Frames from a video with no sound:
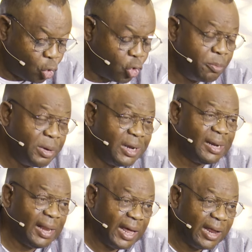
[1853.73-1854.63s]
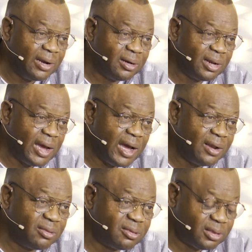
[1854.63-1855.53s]
Who made land
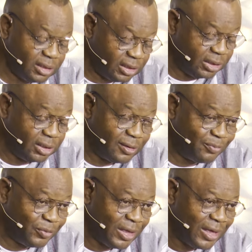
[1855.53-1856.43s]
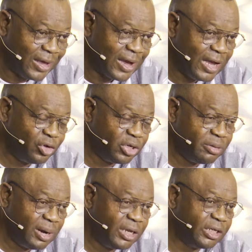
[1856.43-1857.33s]
and sea. Can you
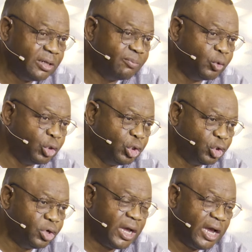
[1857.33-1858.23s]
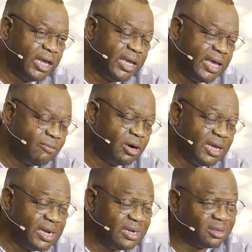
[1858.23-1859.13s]
imagine Jonah
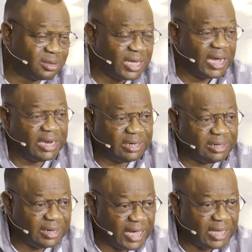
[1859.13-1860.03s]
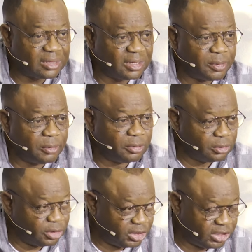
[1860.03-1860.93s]
even inside that
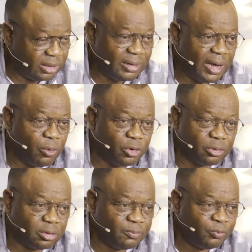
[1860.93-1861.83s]
ship that was